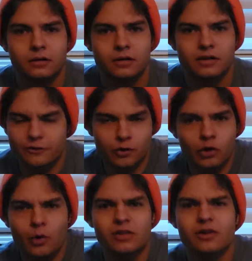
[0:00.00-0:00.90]
As if it was
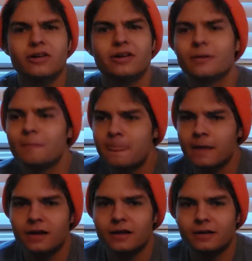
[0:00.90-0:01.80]
always here.
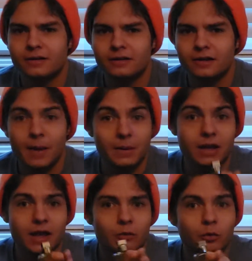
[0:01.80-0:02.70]
I
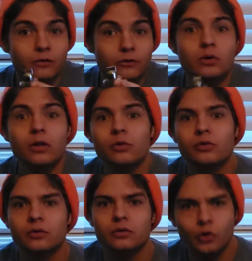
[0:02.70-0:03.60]
mean, what if you
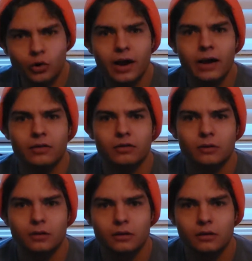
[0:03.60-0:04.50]
closed your eyes?
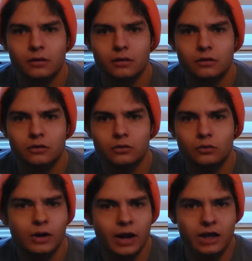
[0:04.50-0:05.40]

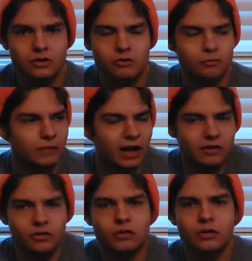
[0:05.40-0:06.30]
Would I just not
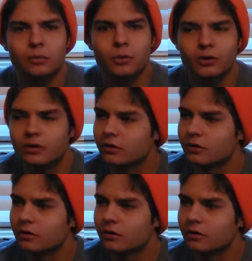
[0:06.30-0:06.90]
exist anymore?